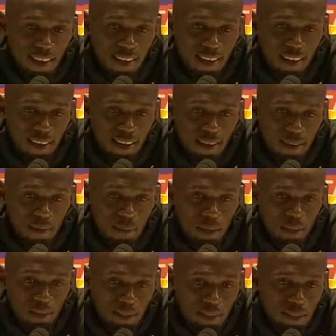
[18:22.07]

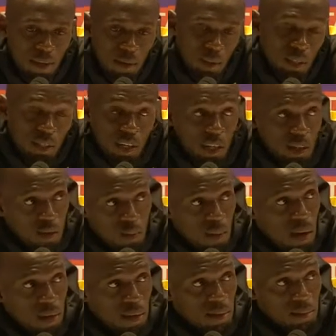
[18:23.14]
but I was just saying
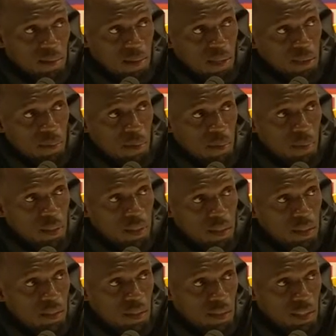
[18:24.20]
goodbye. That's pretty much
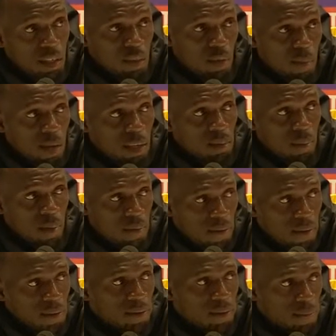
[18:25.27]
it. I was saying goodbye to my
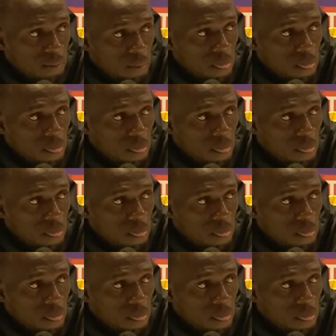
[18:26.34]
events.